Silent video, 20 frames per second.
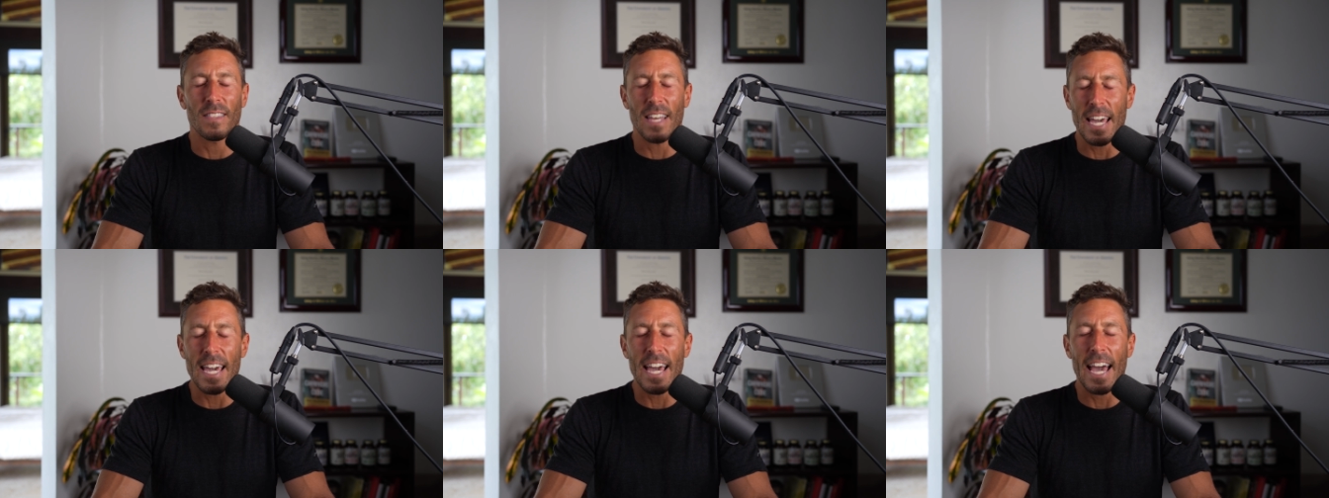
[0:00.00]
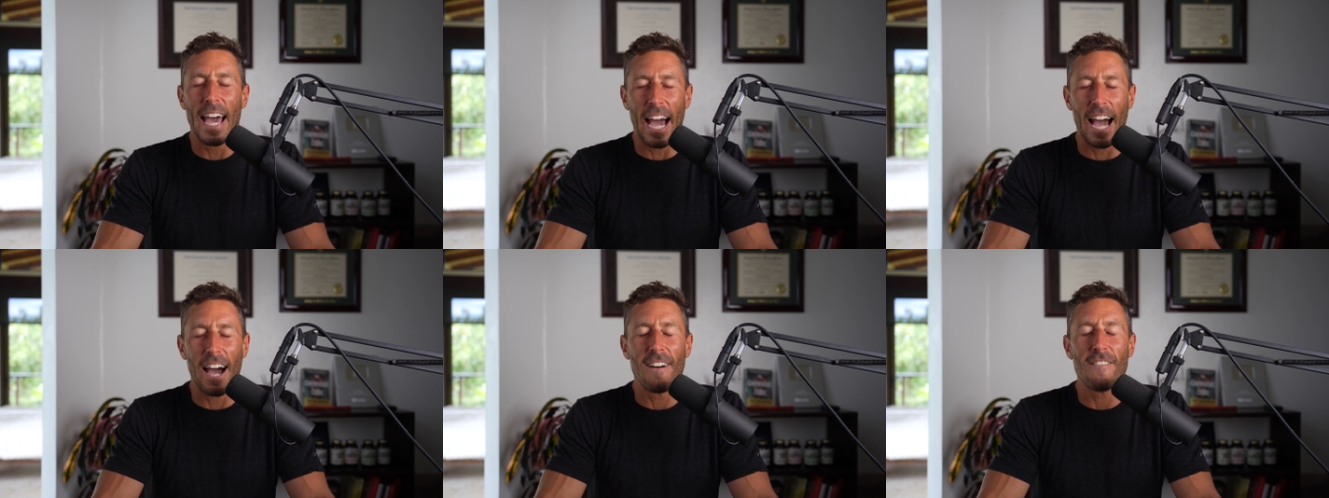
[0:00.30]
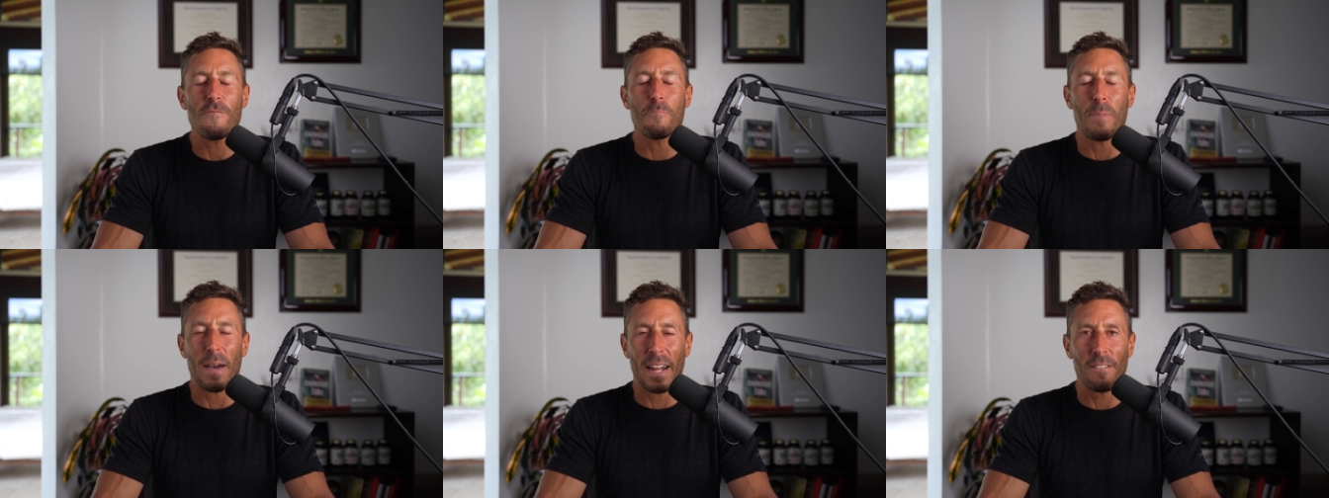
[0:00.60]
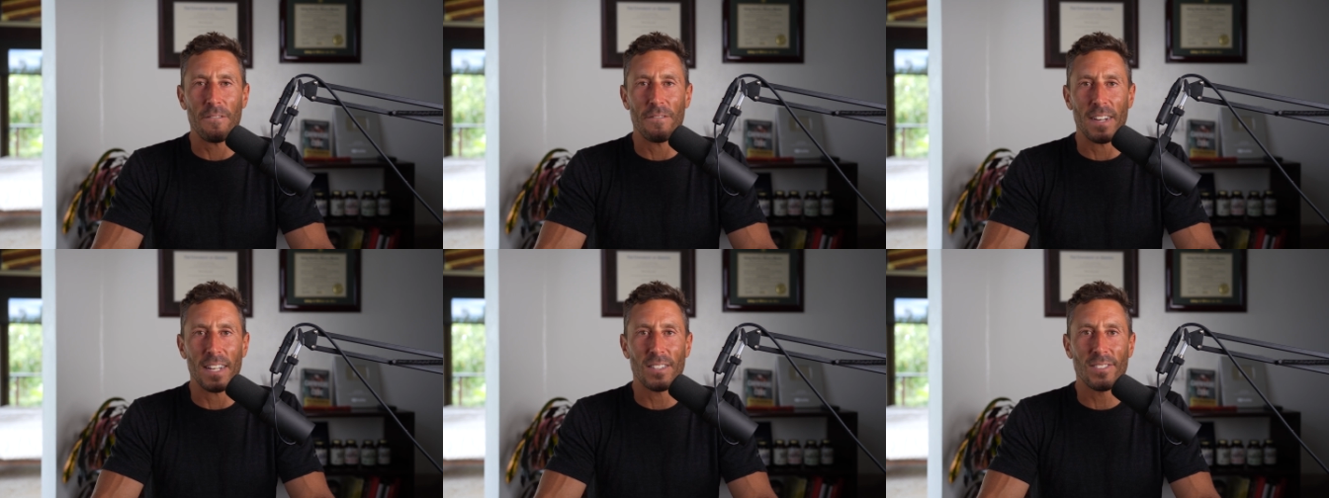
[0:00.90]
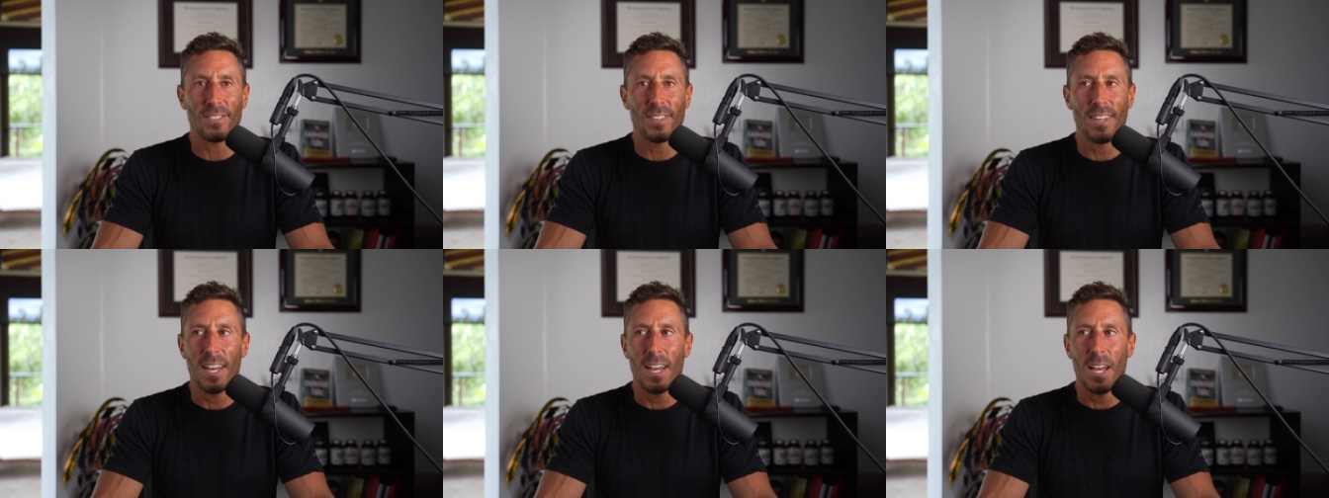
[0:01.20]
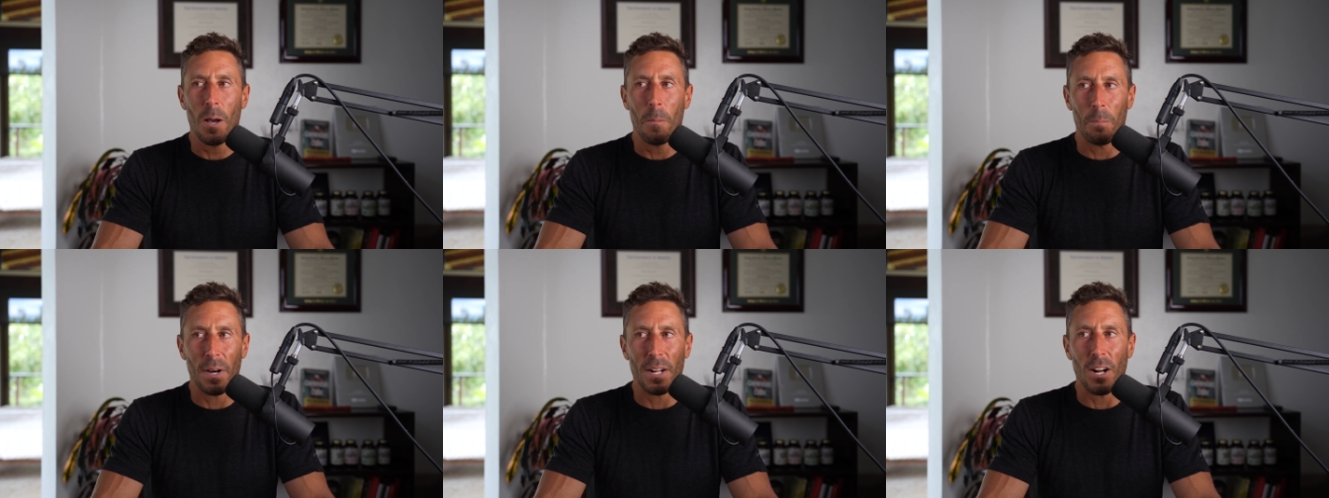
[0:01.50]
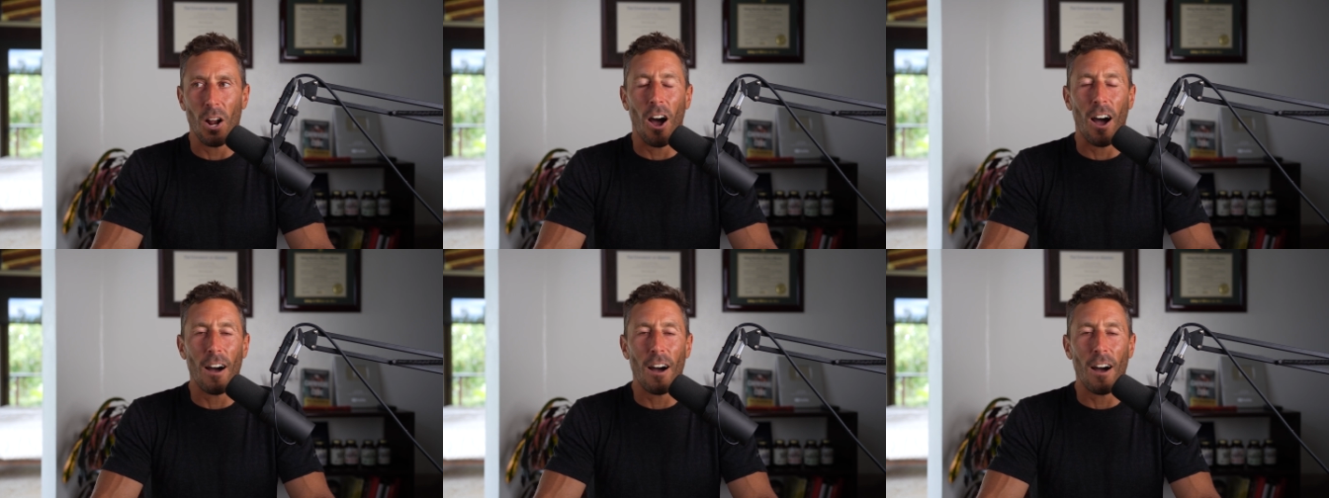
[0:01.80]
They have benefits, but